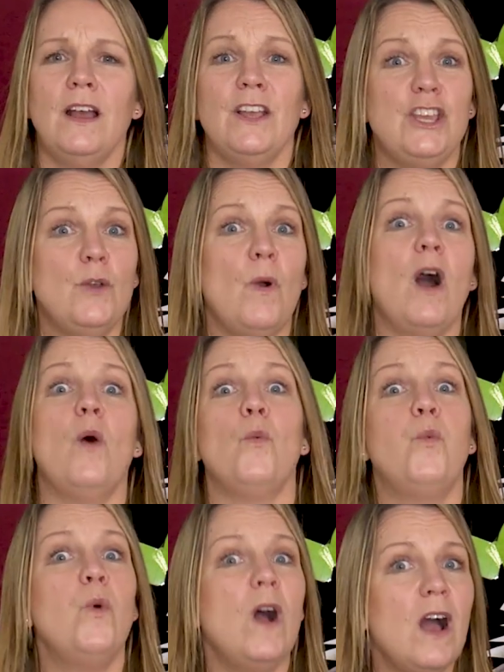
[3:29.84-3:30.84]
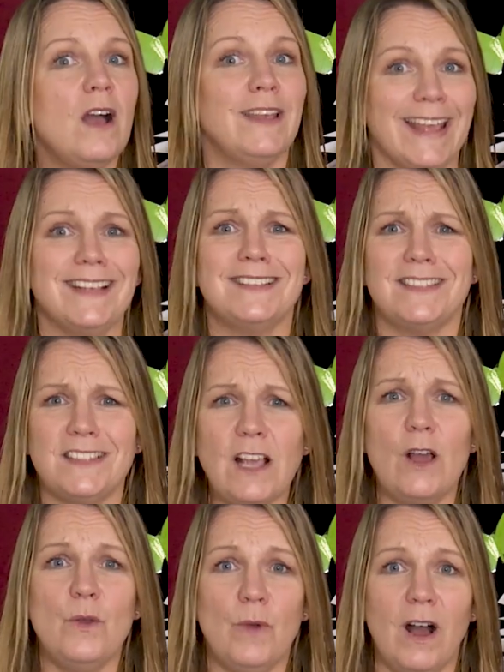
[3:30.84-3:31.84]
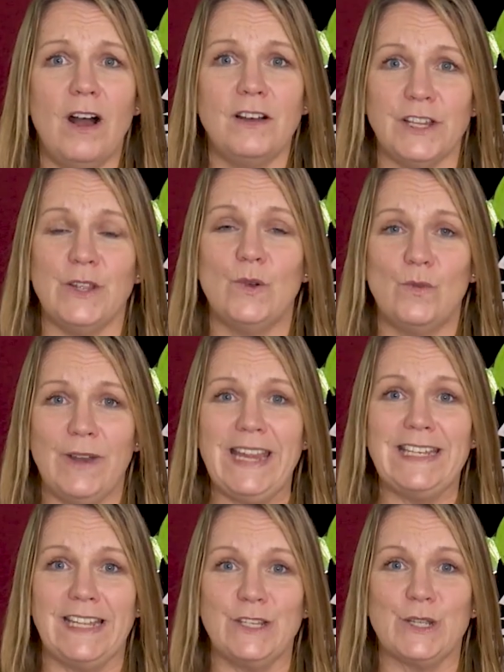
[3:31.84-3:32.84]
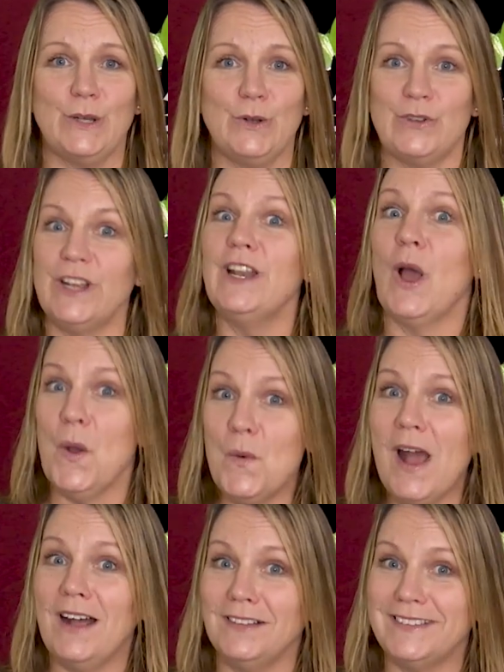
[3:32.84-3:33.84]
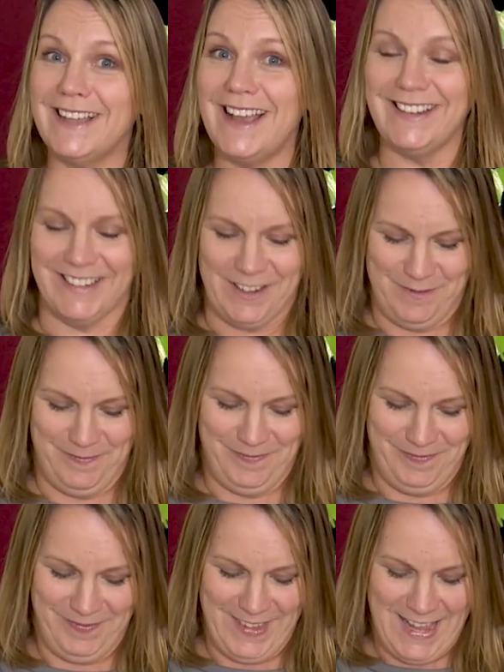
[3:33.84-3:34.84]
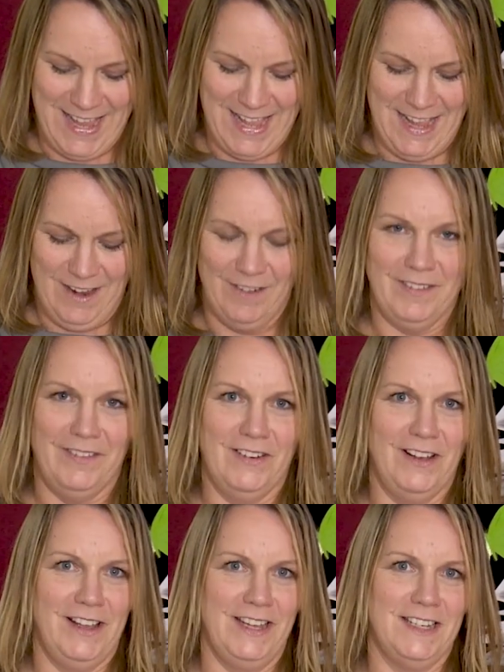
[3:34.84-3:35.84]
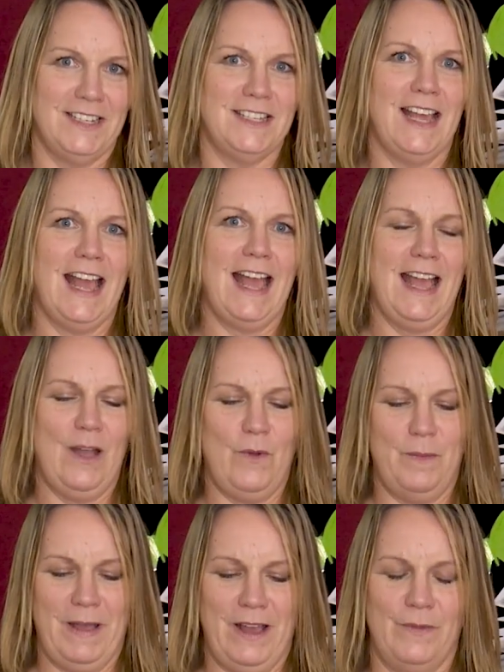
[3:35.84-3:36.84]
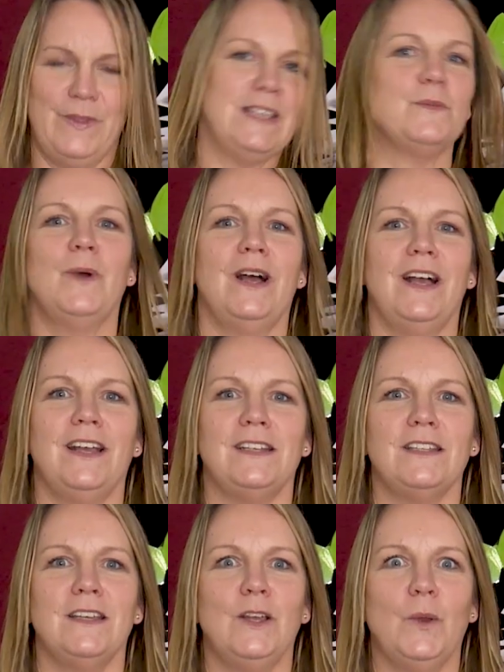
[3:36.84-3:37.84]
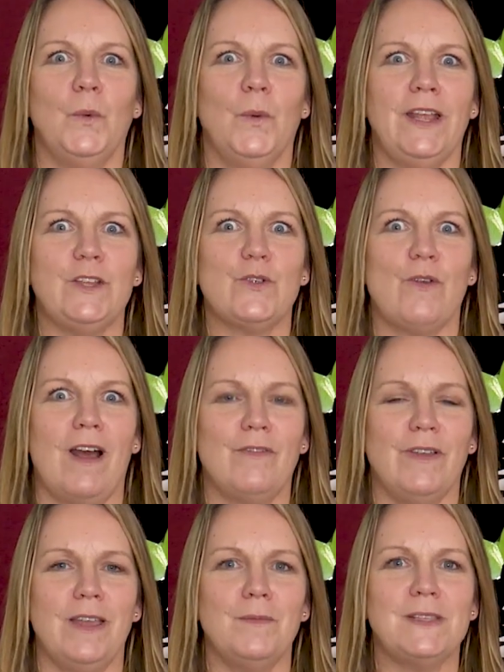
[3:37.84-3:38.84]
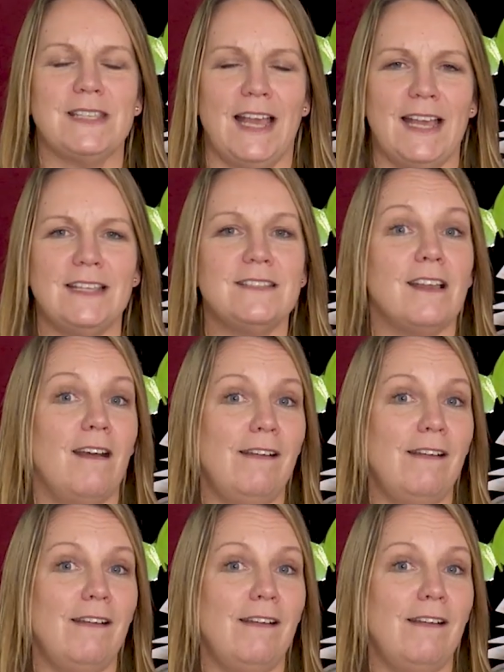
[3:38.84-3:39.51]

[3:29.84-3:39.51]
You are working so hard at your reading, children. Well done. Right, how about this word? Which grapheme says